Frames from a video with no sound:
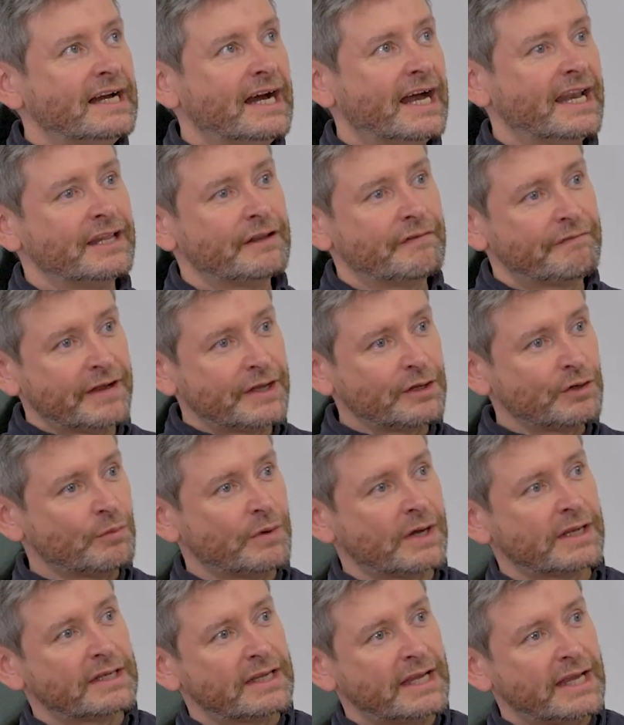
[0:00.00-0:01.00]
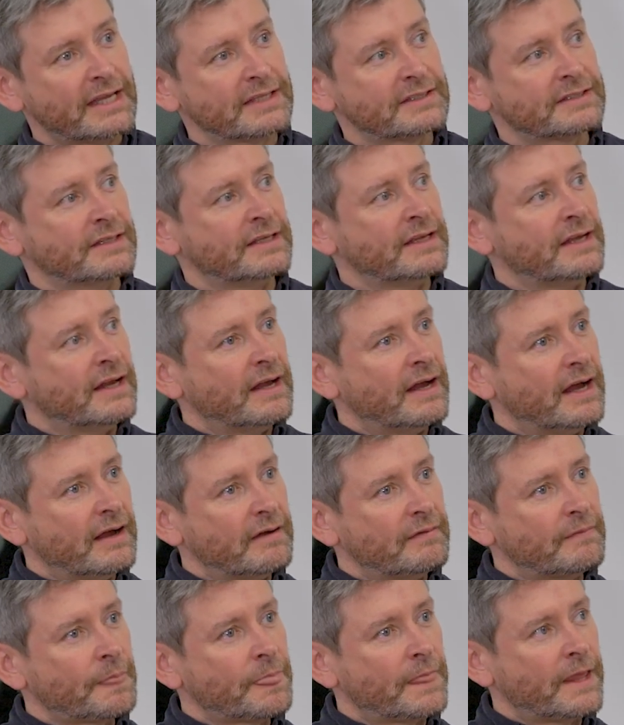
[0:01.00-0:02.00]
And then the final one is,
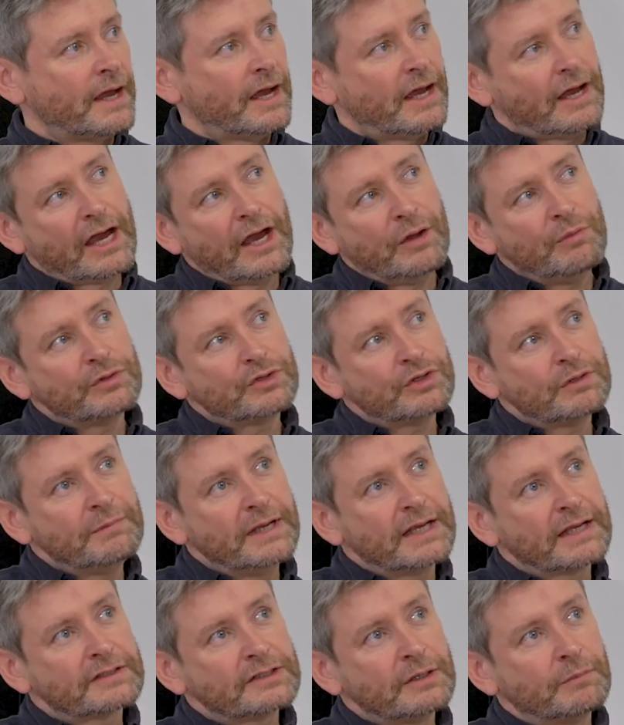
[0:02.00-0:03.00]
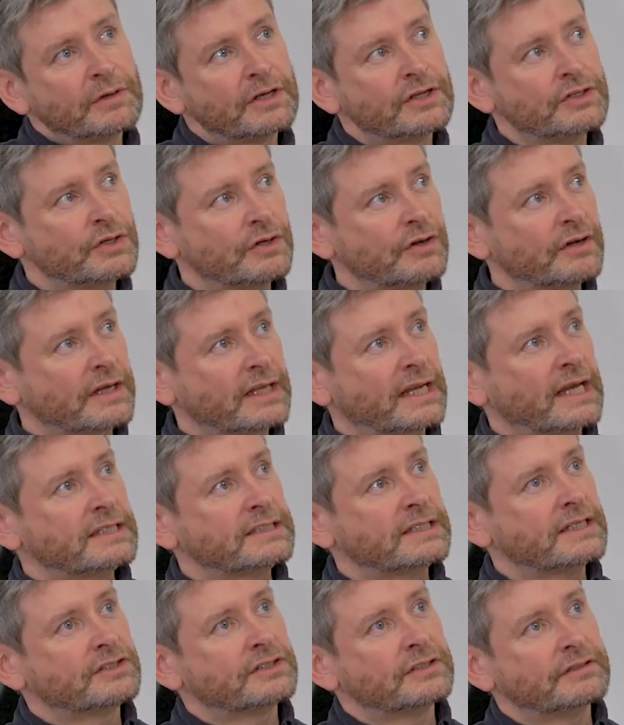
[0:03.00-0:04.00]
how would you make someone in your
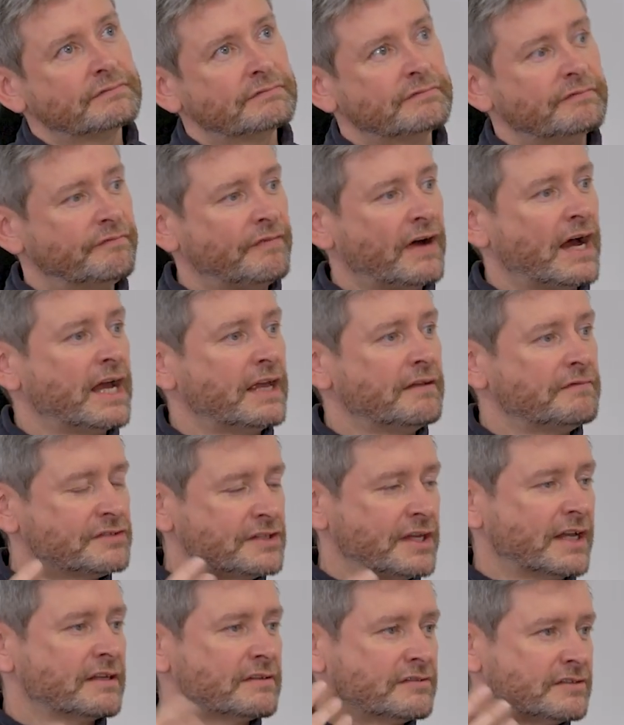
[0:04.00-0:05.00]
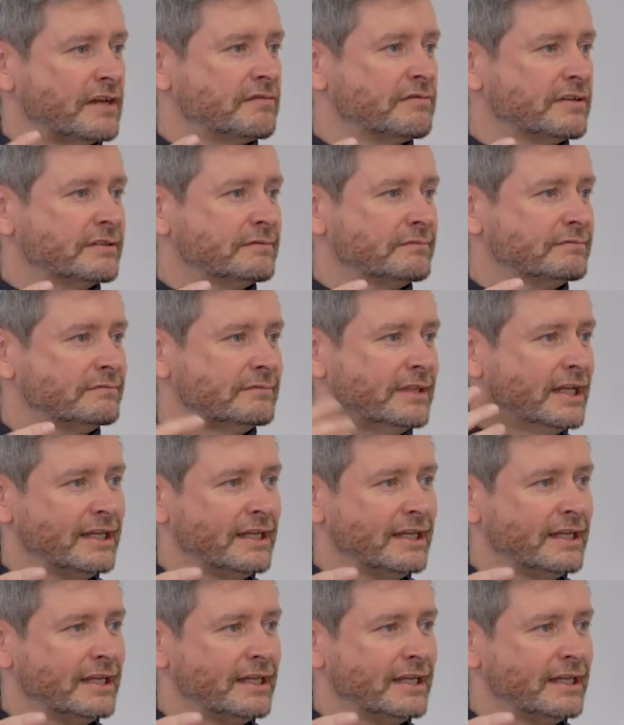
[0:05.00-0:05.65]
organisation 5, 6, 7,